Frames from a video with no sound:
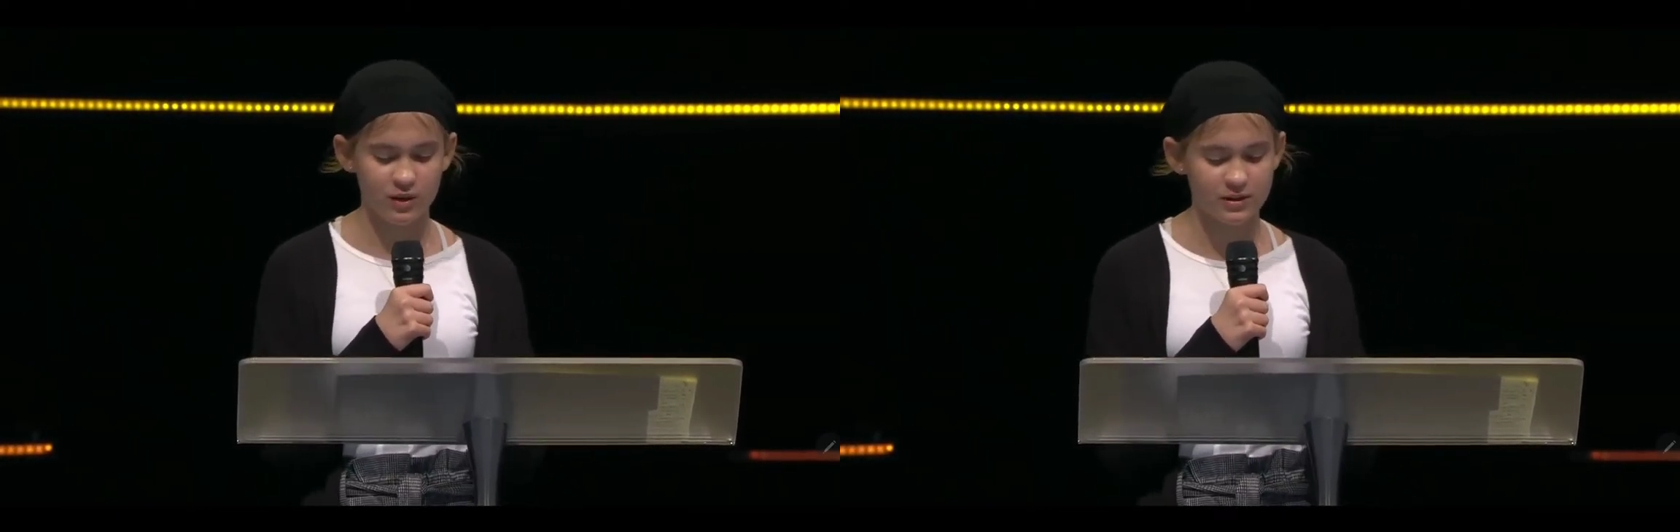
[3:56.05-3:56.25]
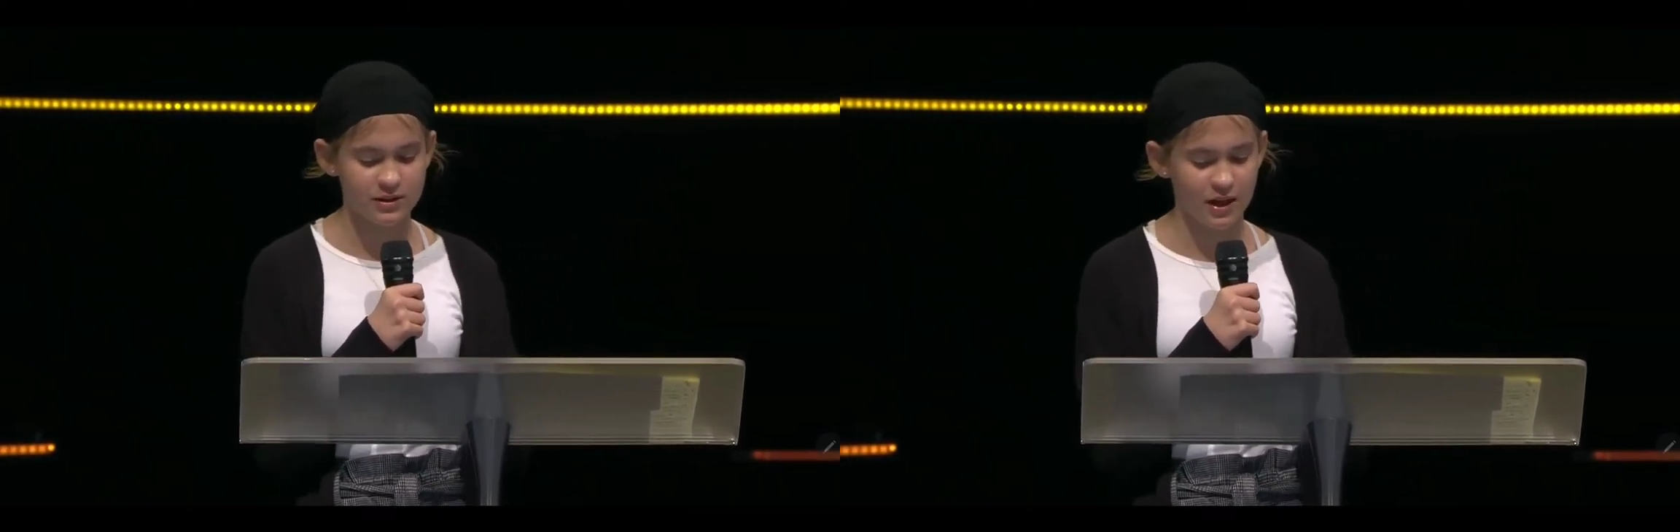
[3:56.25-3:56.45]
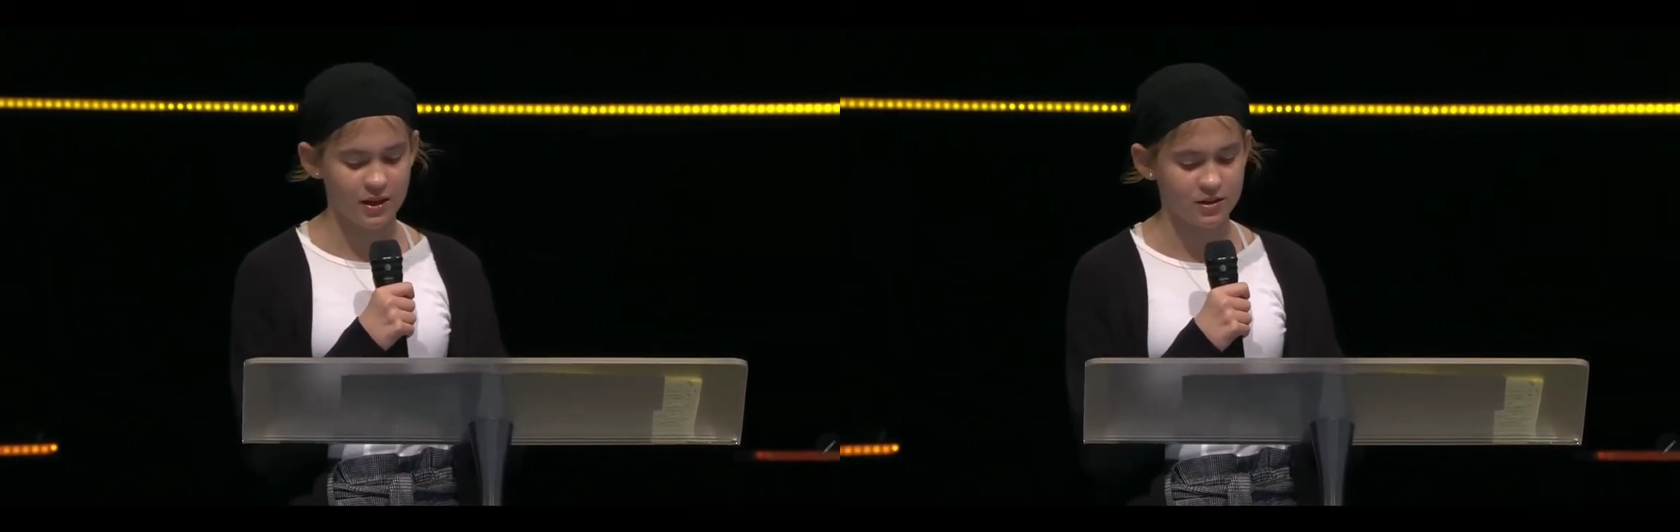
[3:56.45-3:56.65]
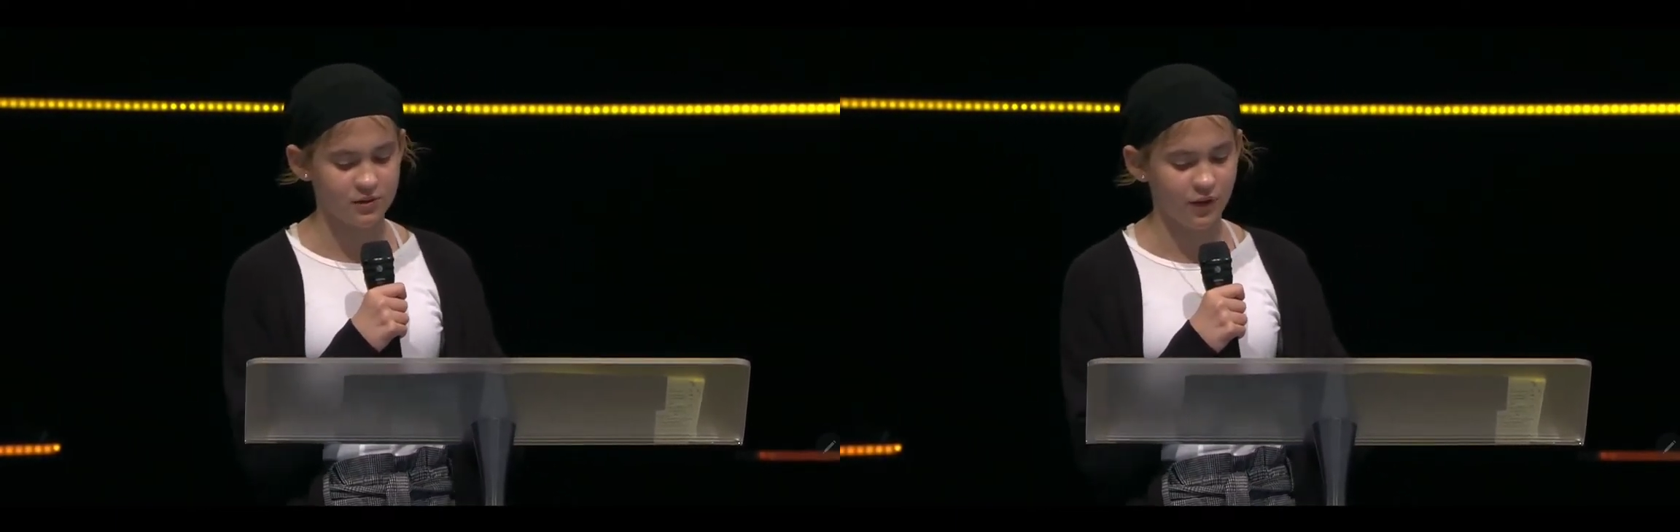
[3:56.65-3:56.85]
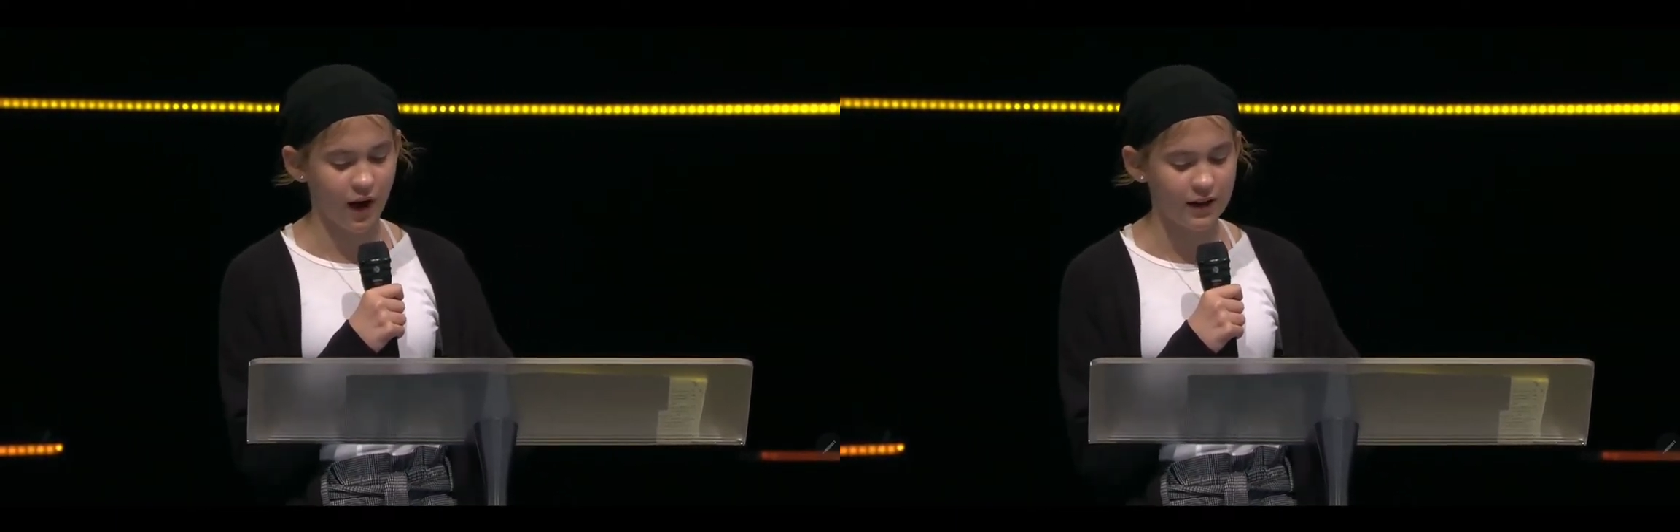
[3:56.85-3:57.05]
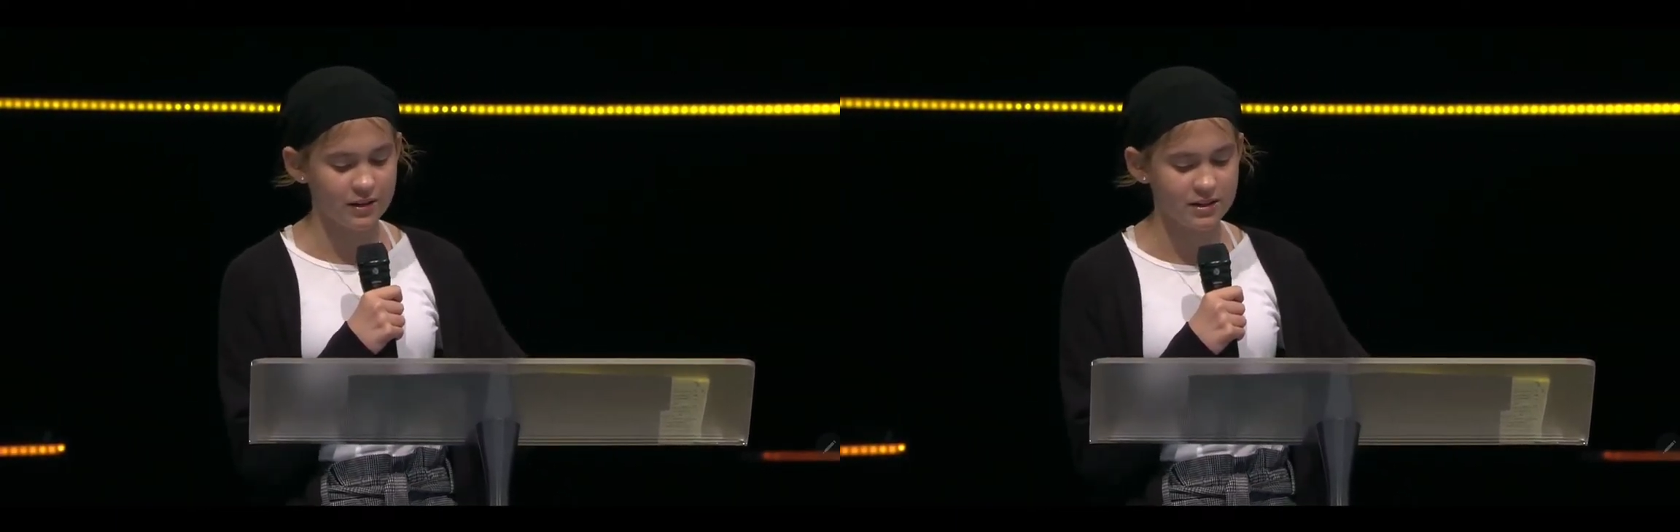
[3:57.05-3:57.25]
it says, "For I can